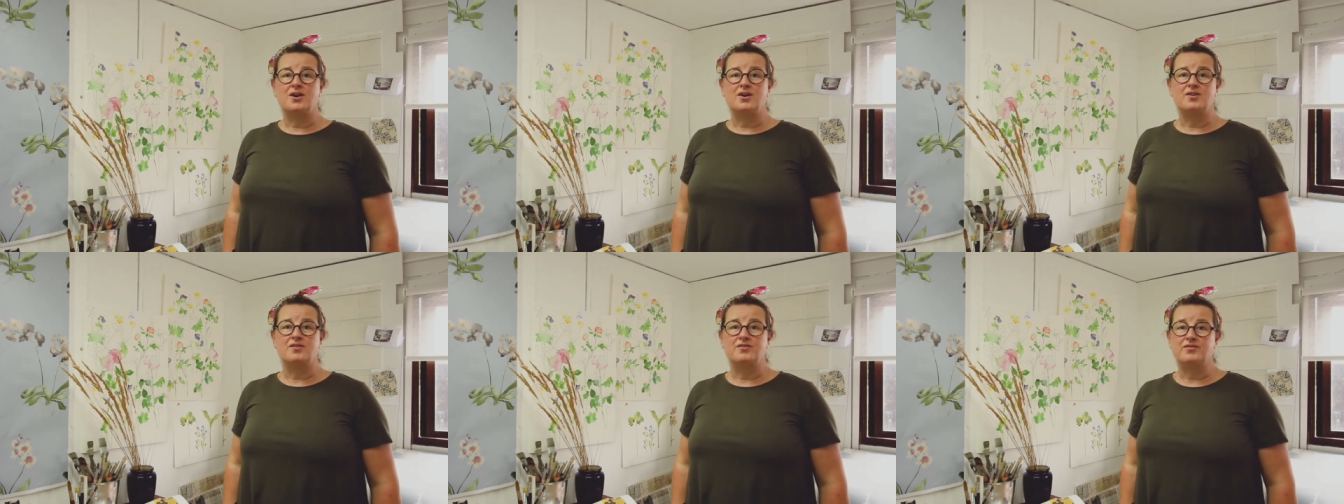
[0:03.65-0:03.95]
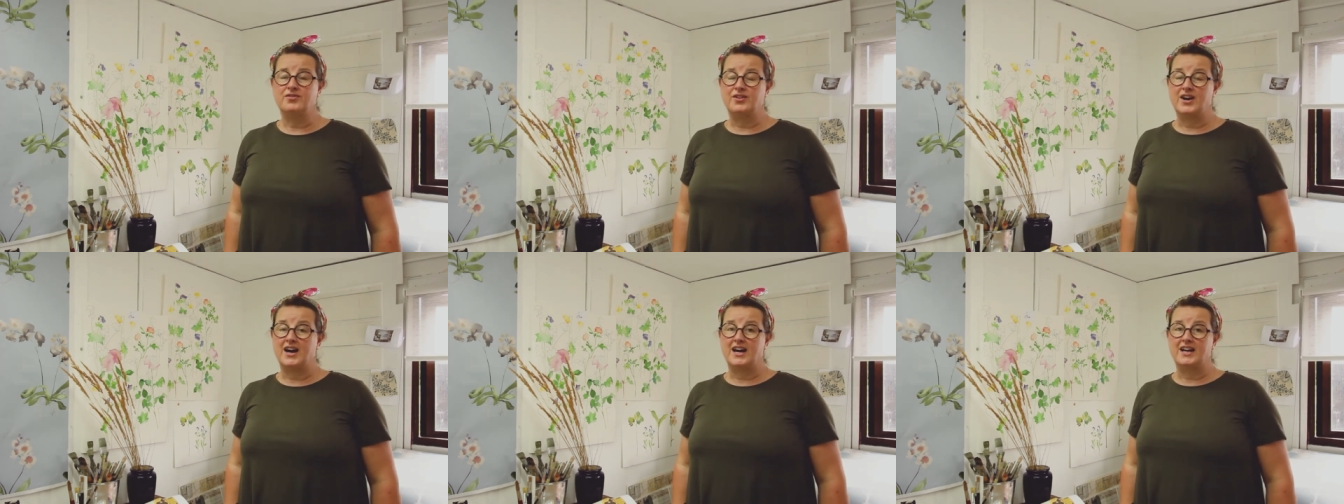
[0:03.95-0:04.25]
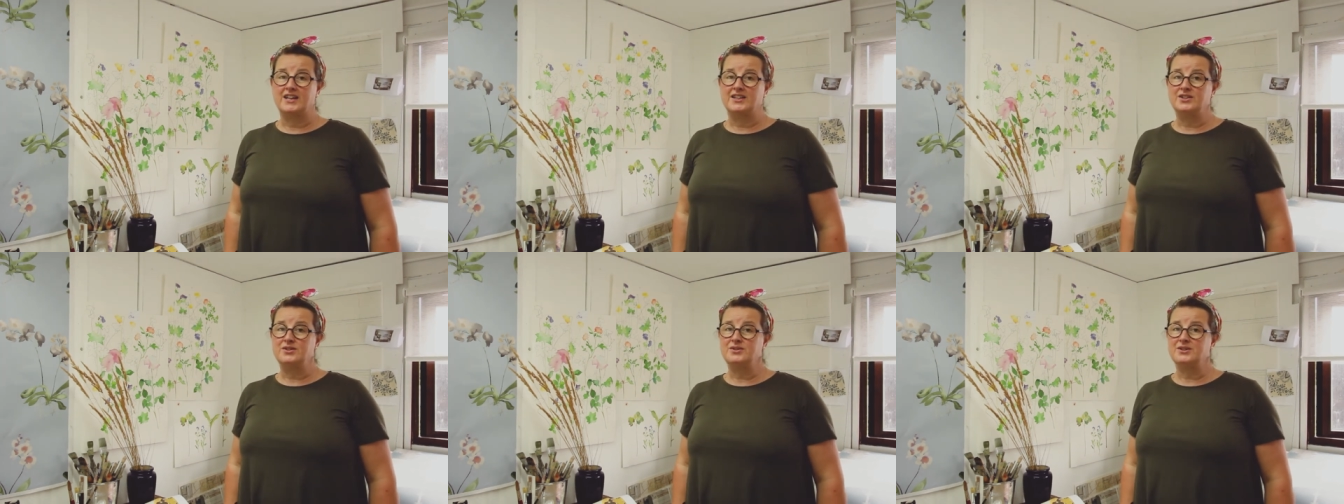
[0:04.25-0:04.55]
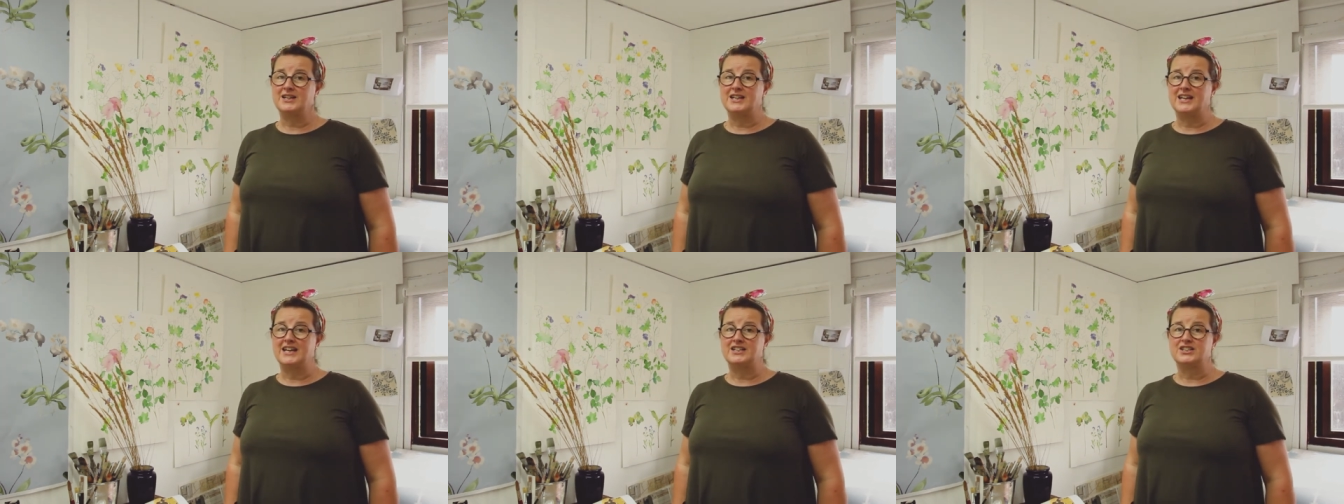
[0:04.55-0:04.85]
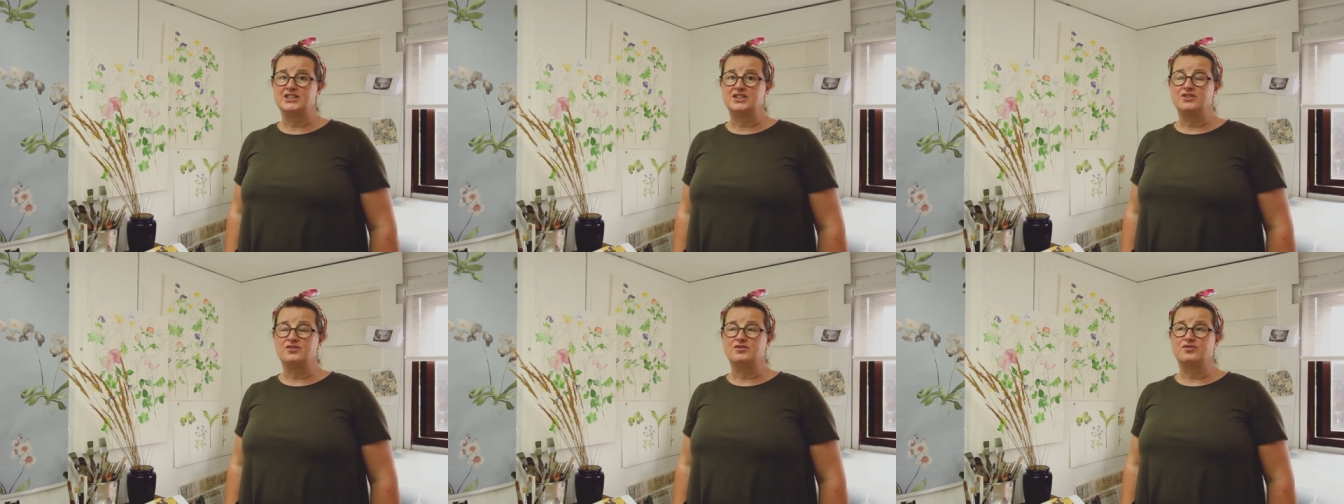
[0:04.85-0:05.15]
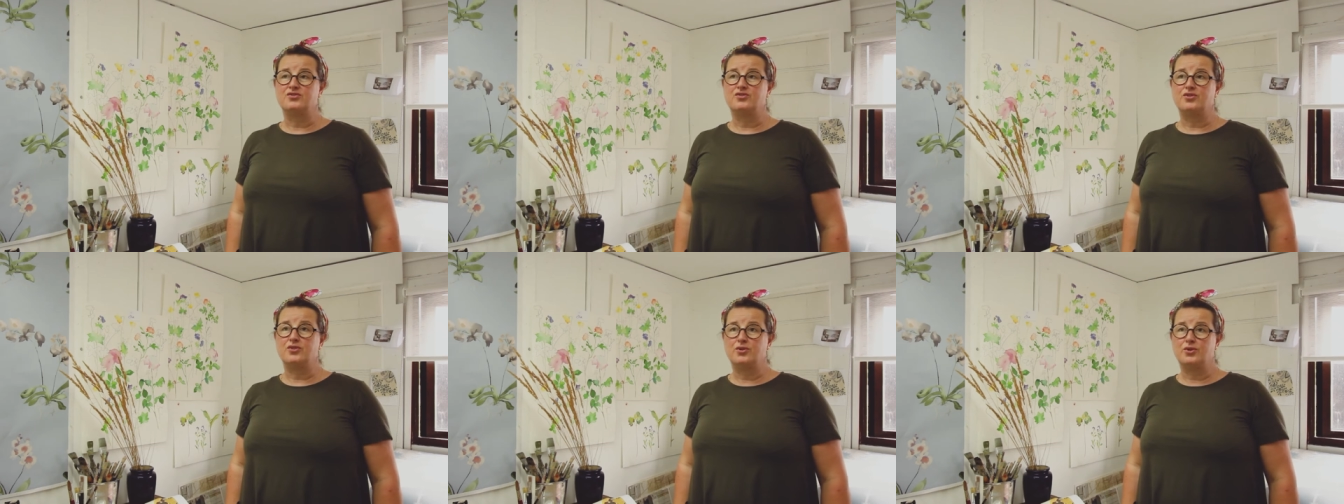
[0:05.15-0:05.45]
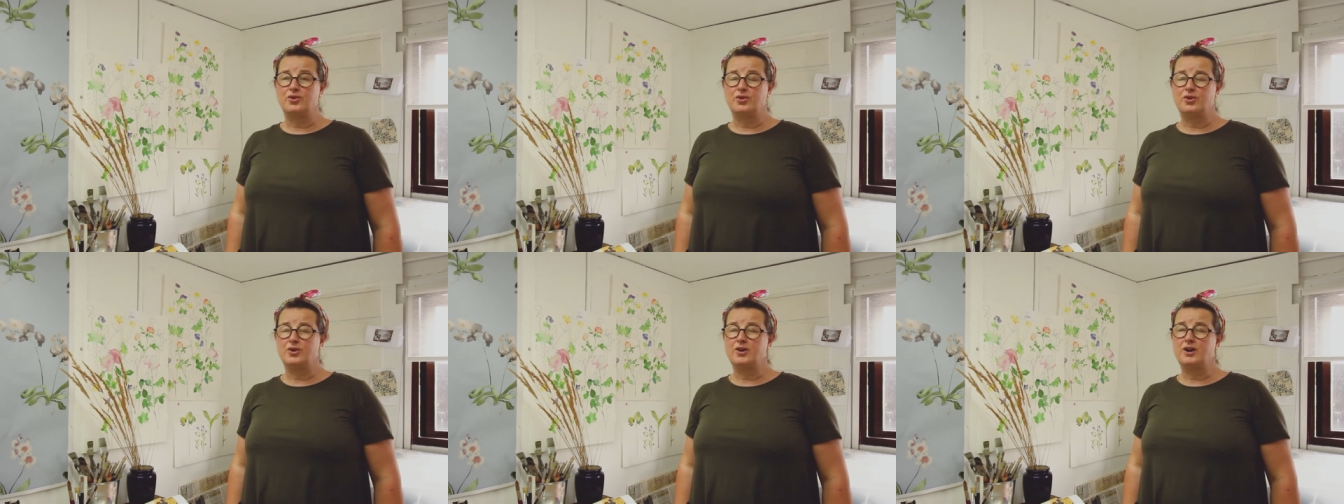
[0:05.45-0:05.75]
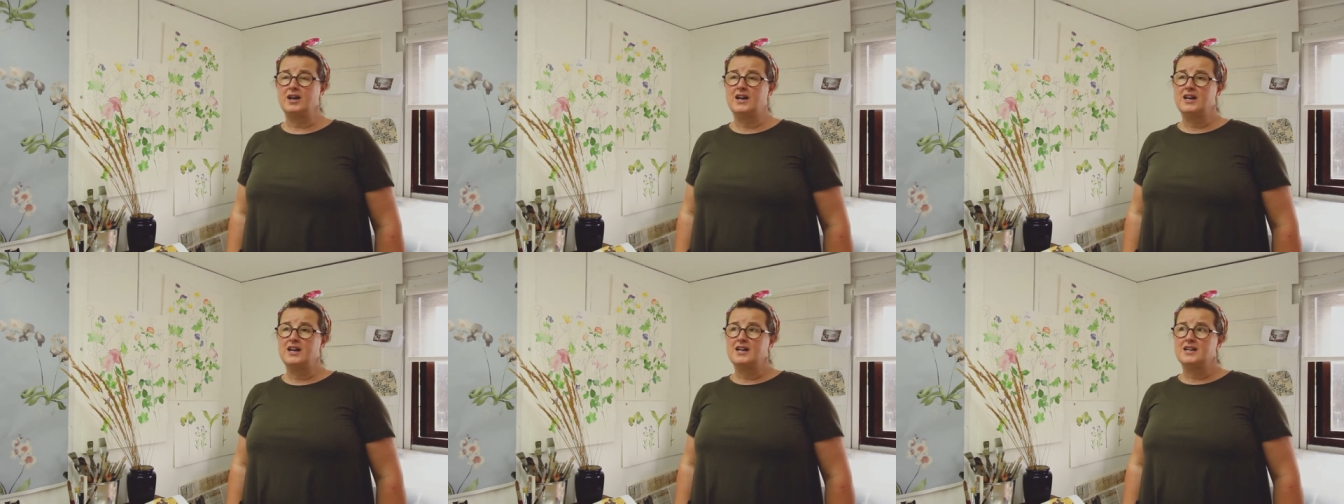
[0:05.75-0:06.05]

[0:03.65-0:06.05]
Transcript: of our new collection for